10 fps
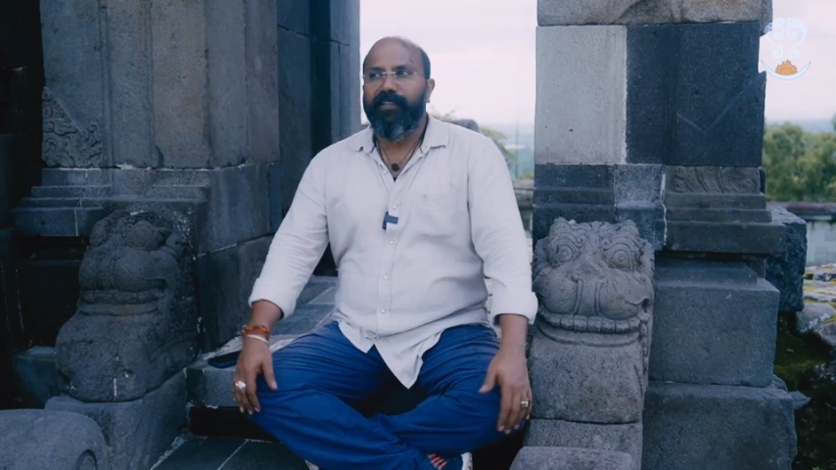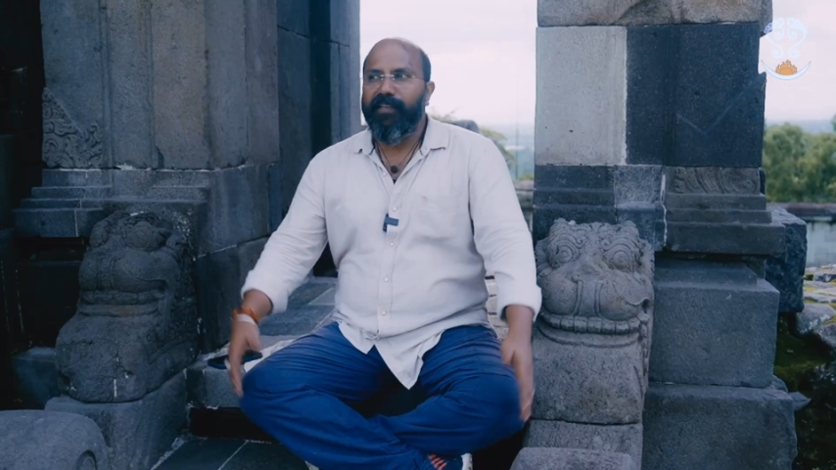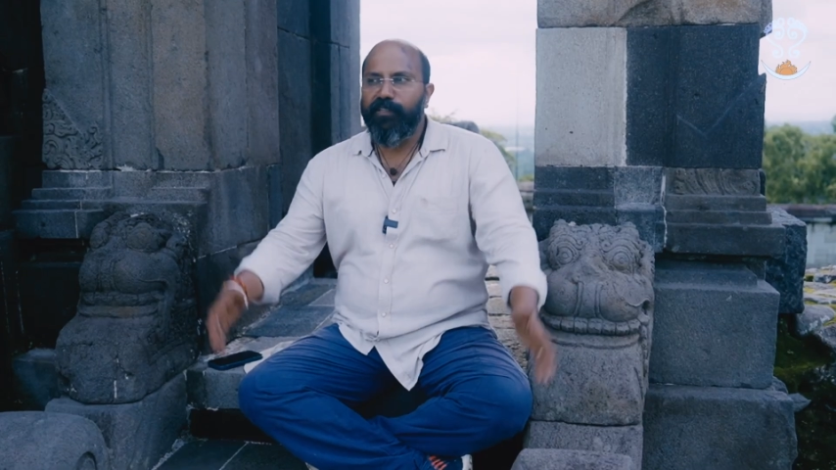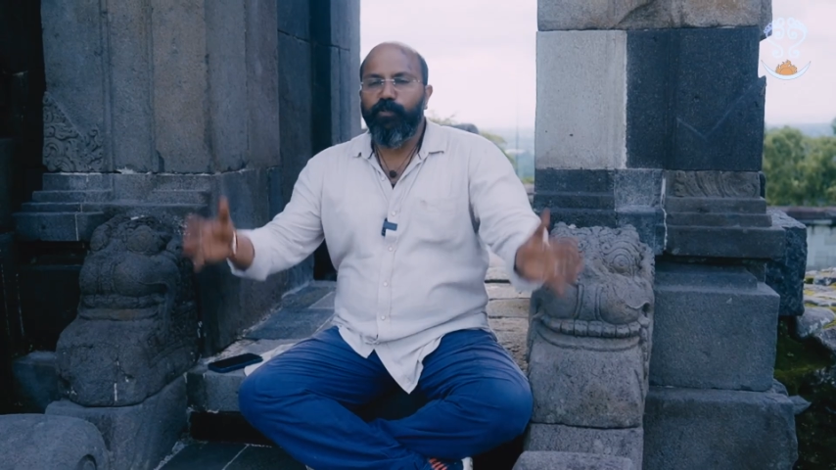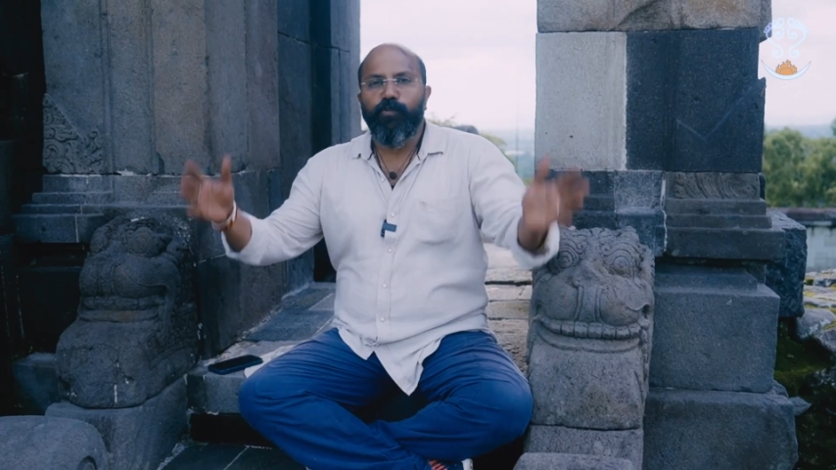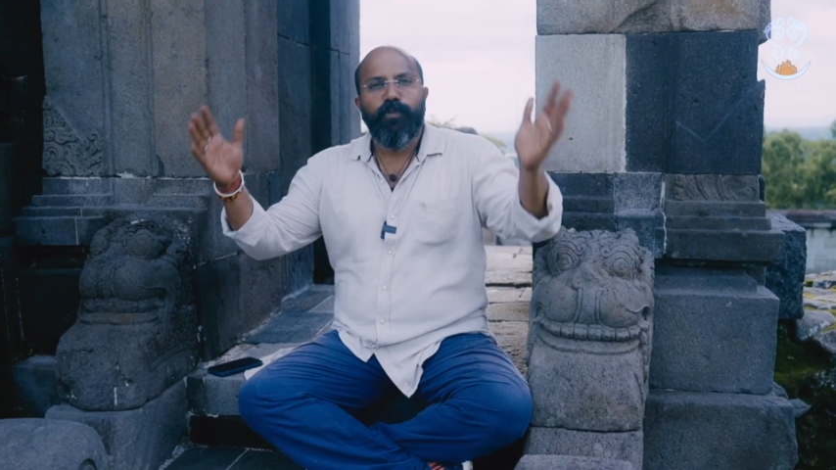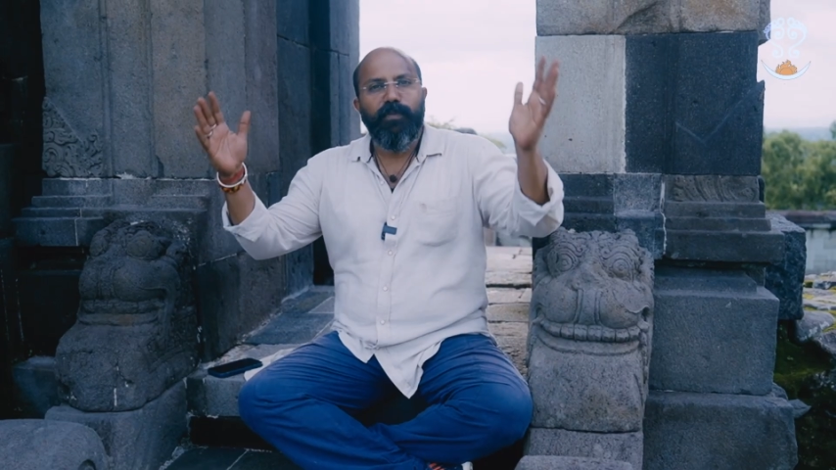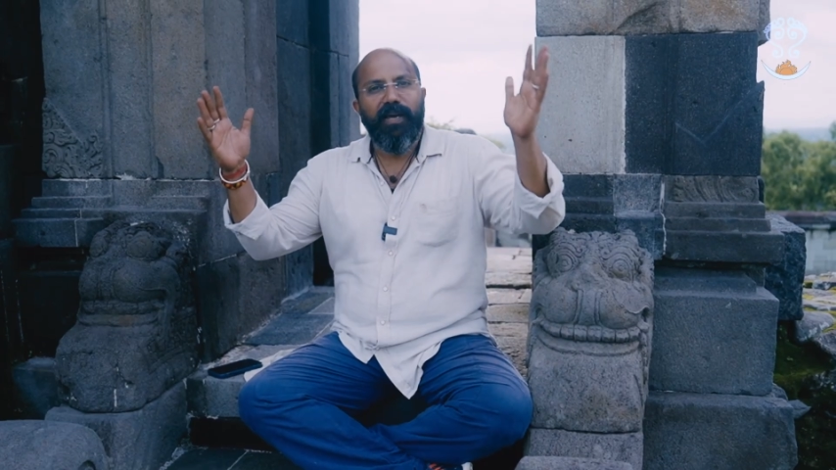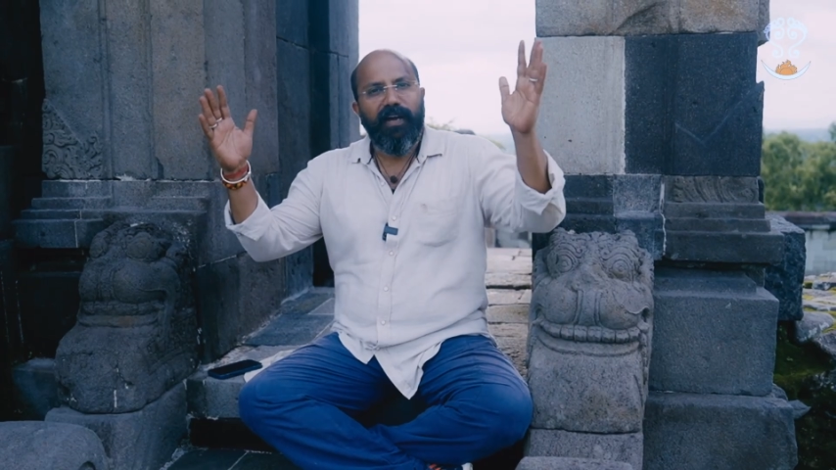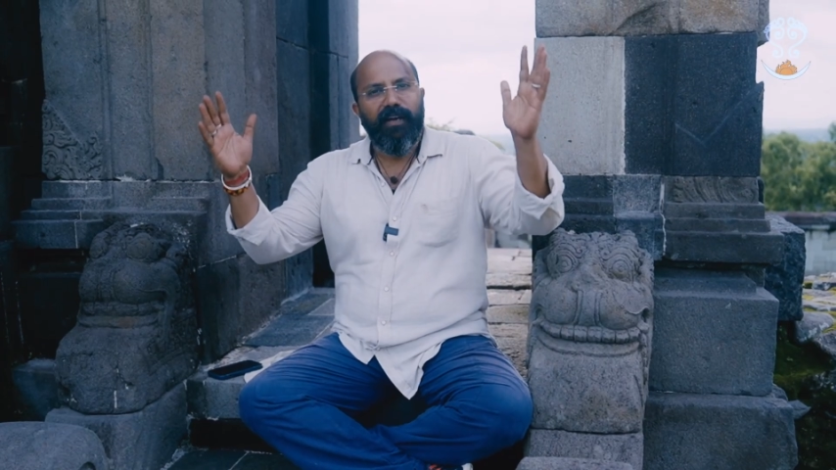This used to
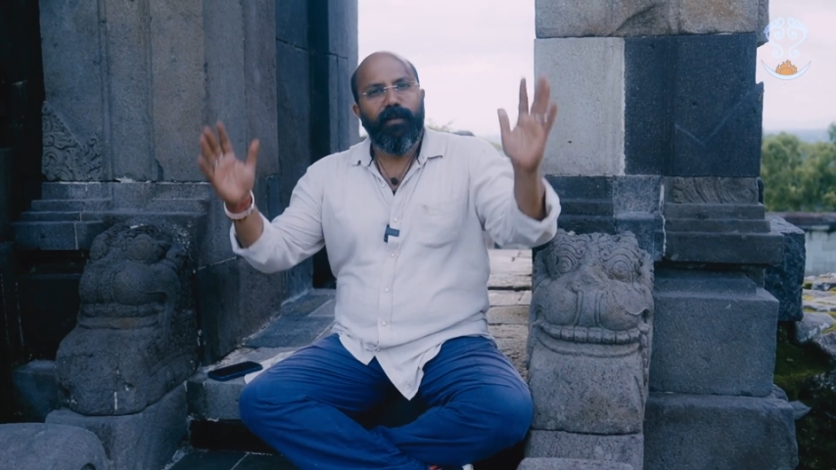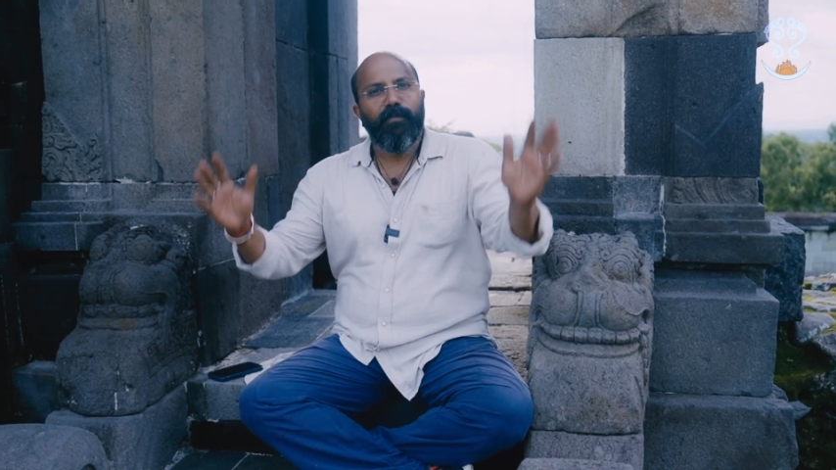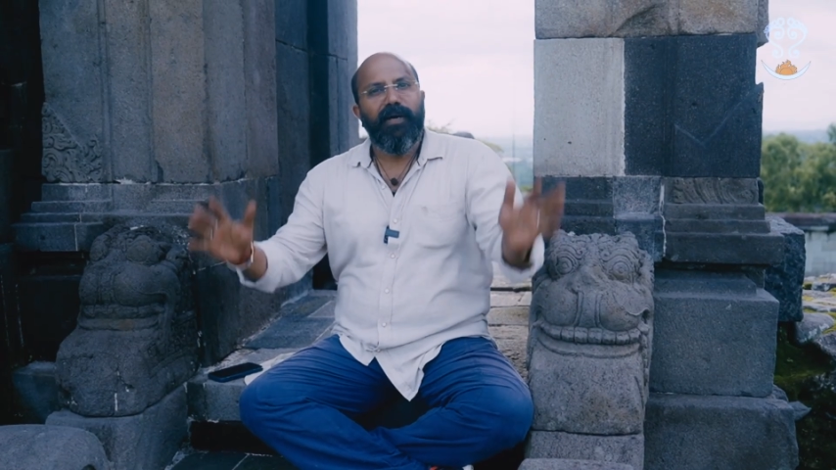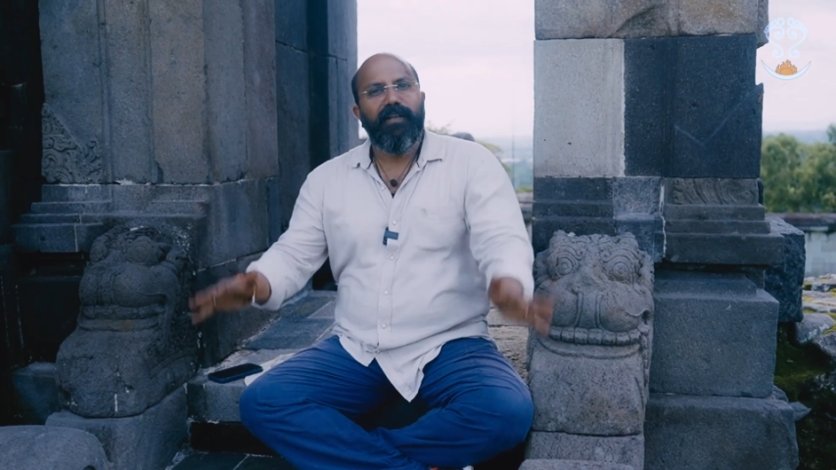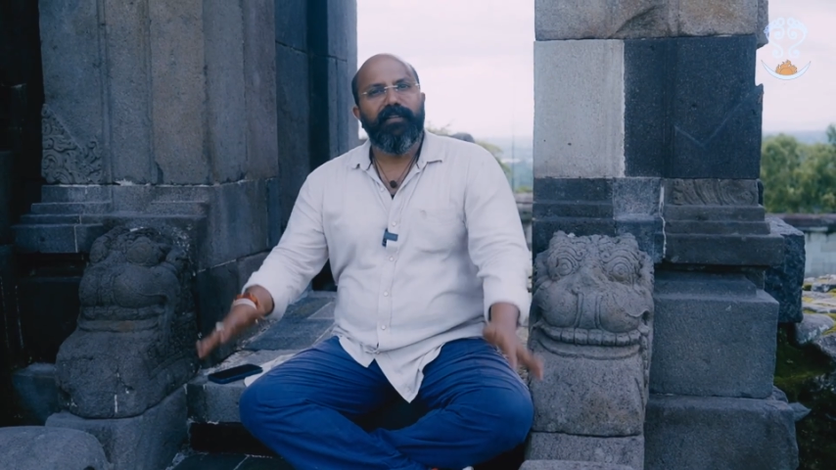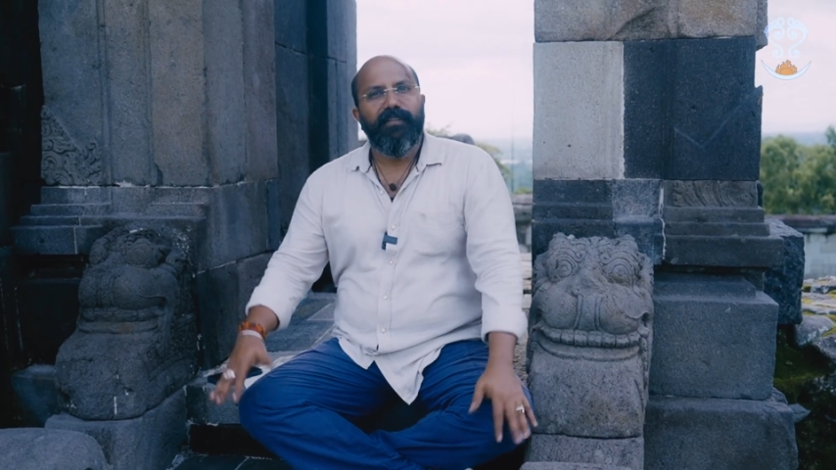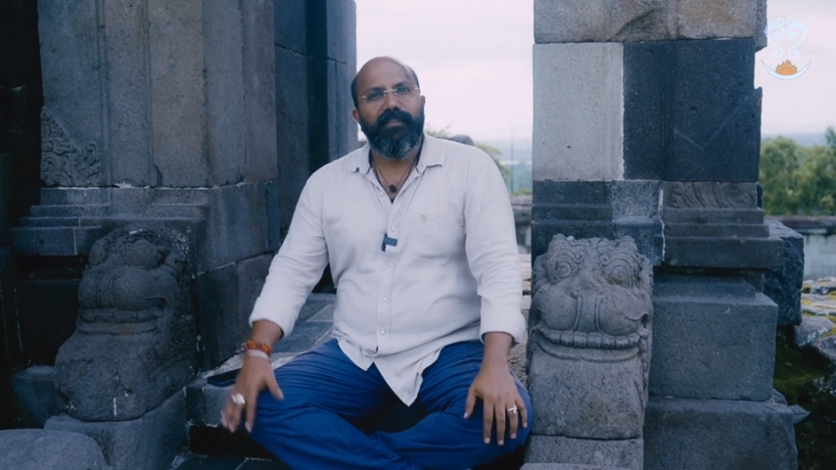be Akhanda Bharat.